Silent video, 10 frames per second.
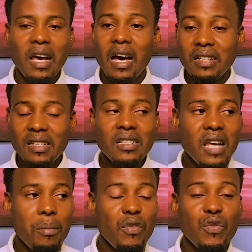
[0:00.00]
At the same
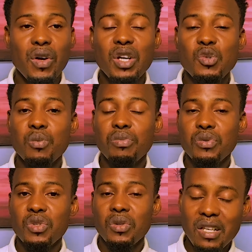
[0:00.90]
time, if you forget to
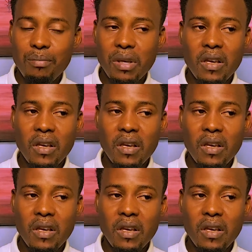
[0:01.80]
put your TP,